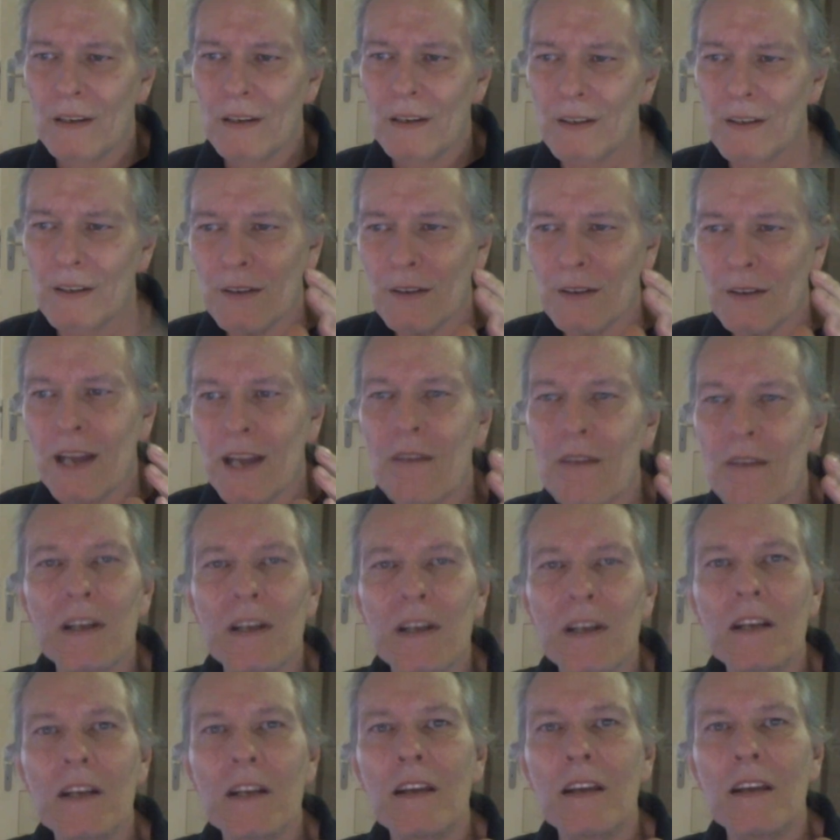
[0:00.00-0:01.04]
you don't have
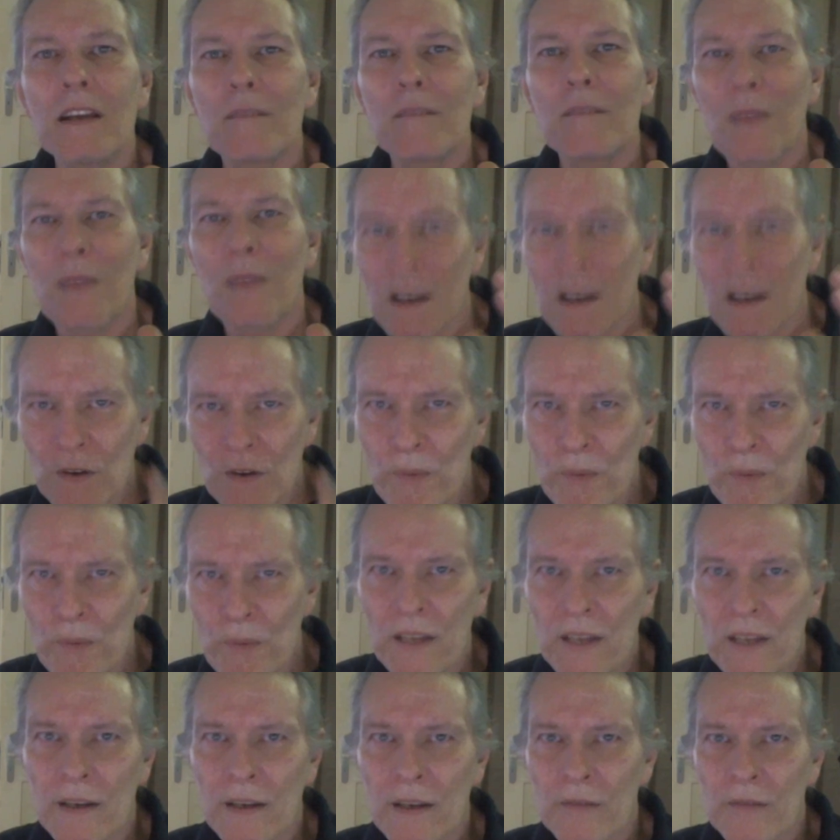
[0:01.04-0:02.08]
any manual
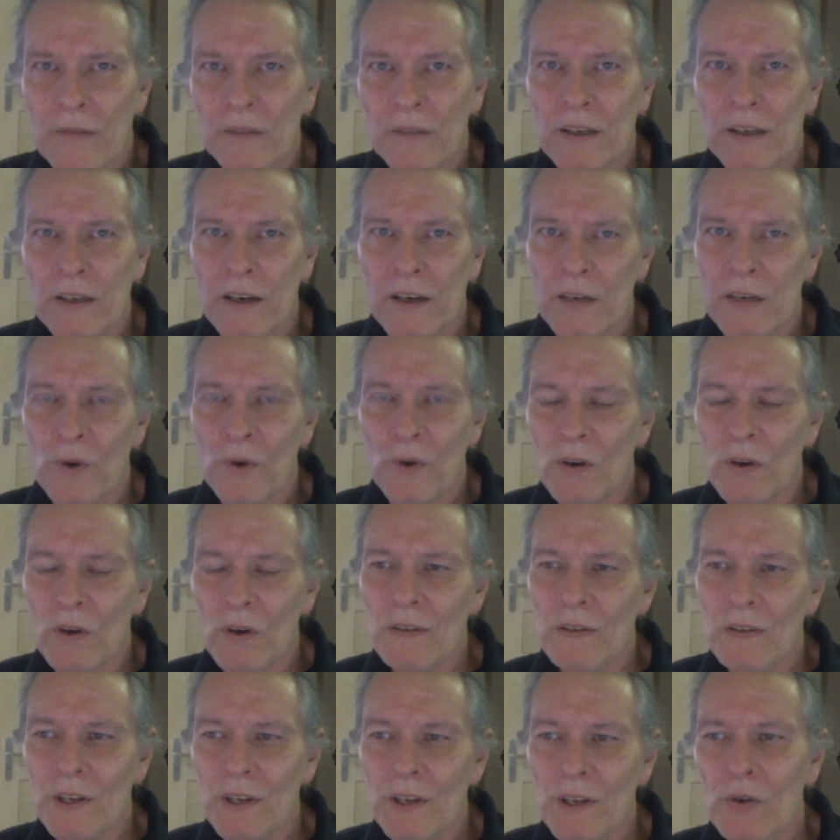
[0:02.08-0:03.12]
bed leveling anymore.
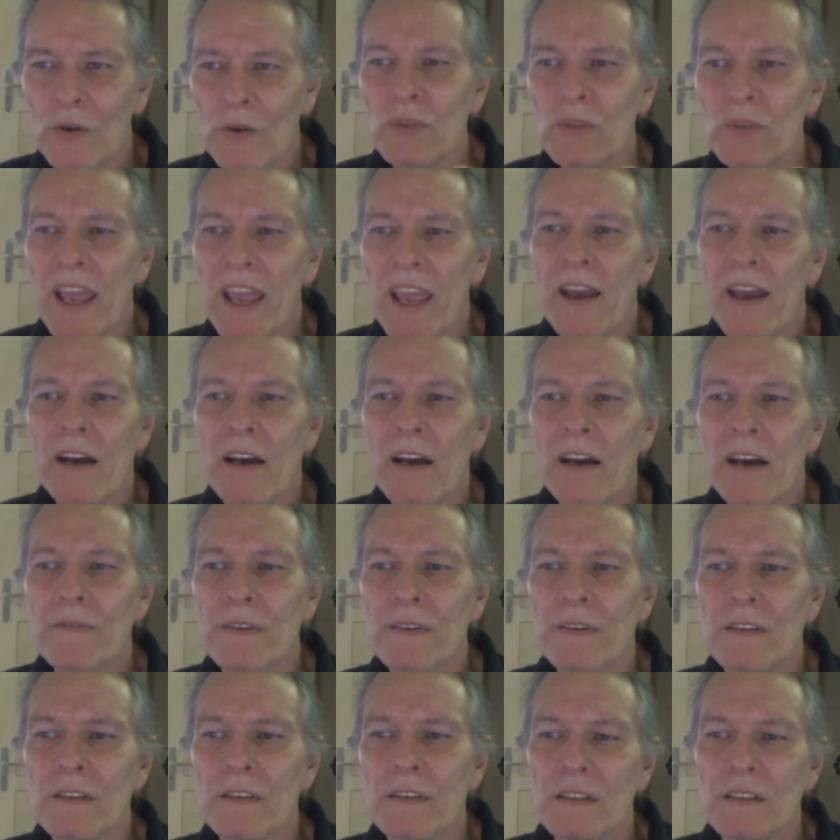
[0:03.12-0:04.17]
You only have
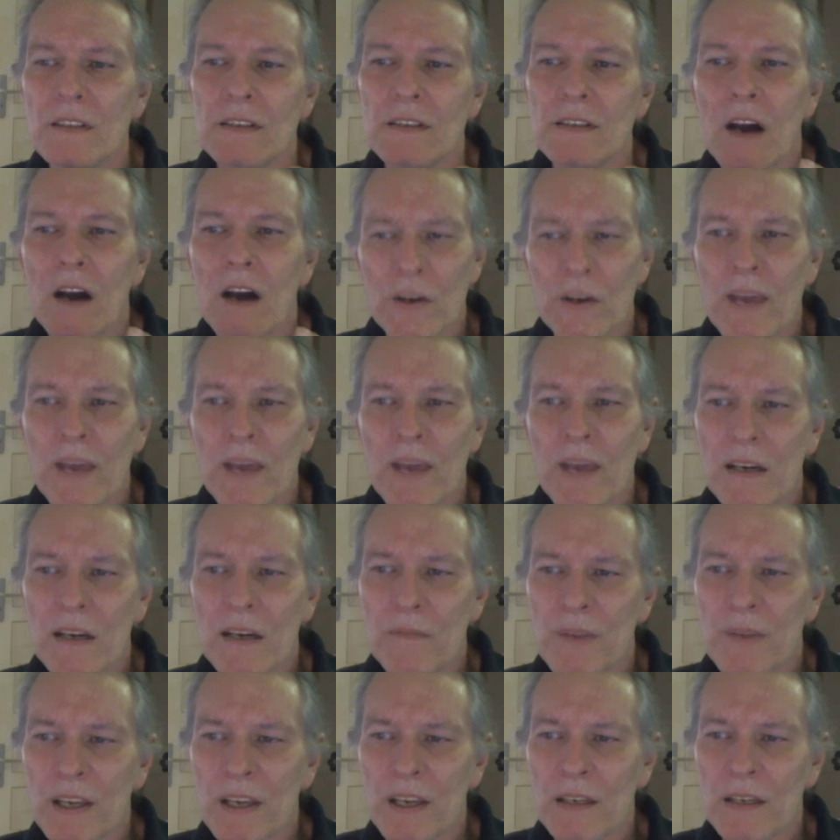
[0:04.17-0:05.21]
automatic
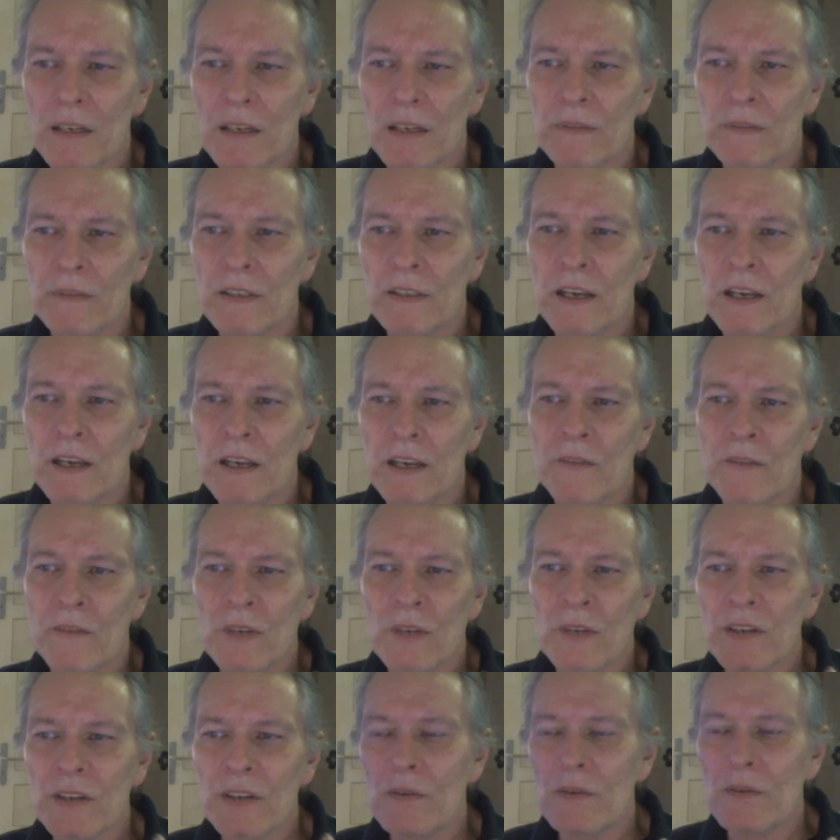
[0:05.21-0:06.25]
bed leveling. And
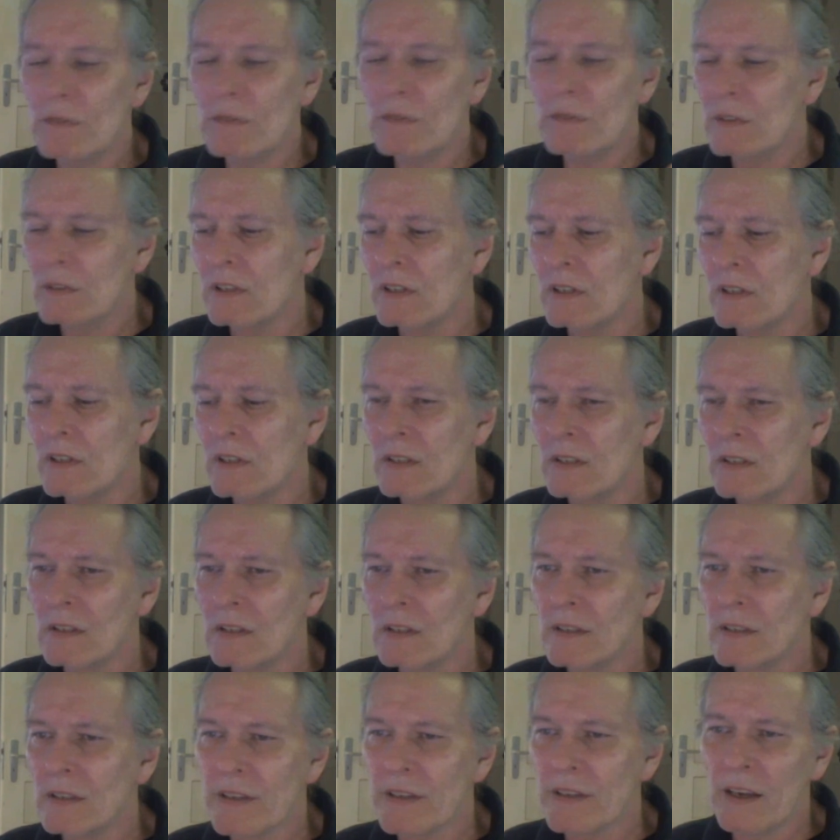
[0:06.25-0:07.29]
when you
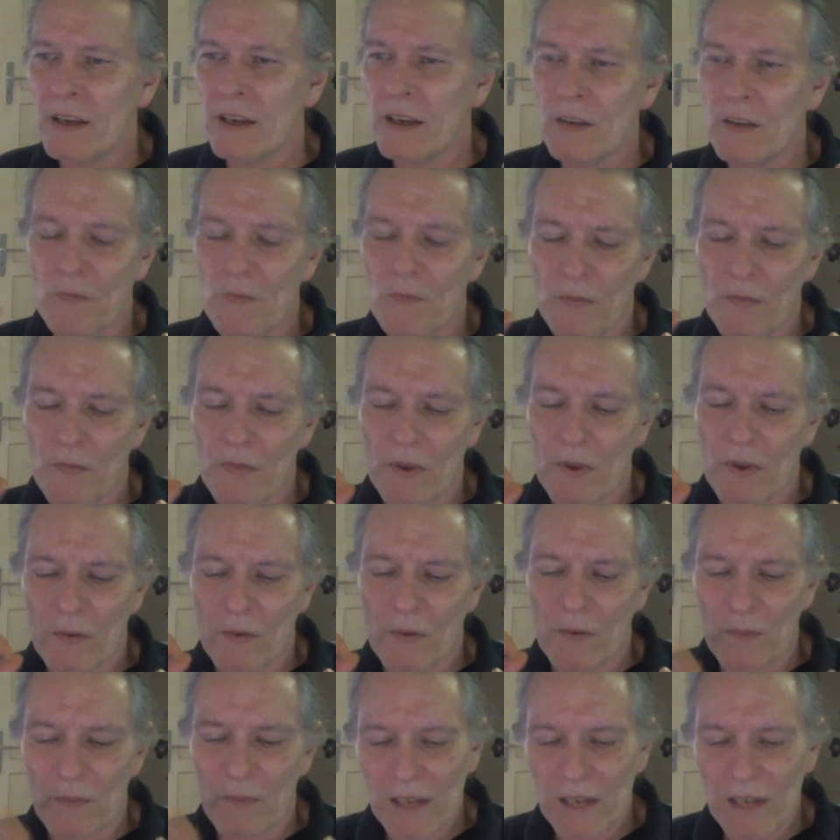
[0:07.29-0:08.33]
say
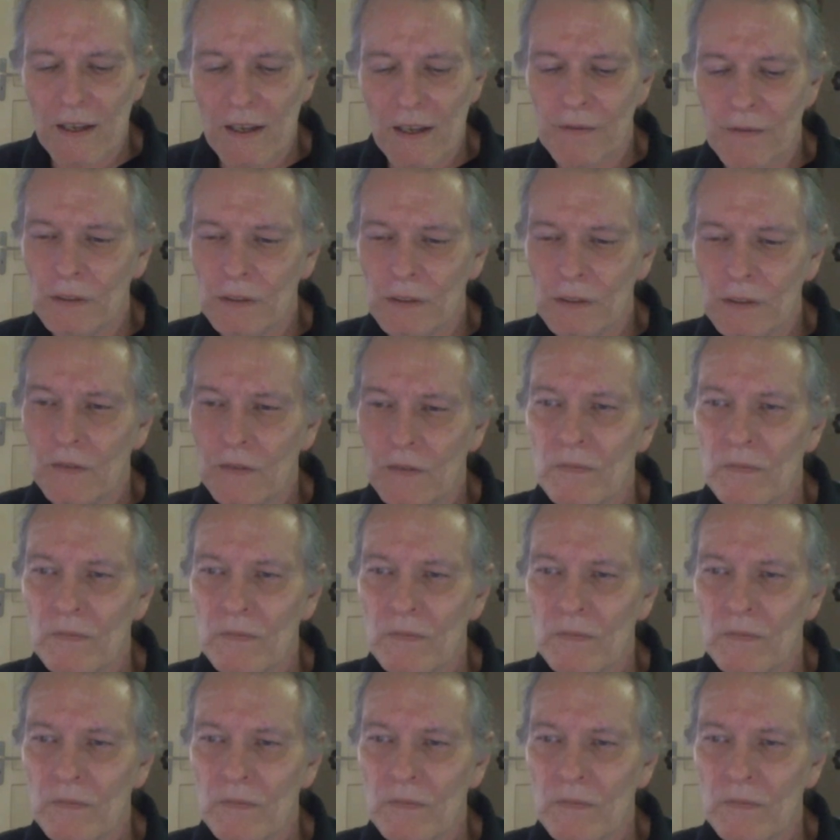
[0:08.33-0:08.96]
bed level,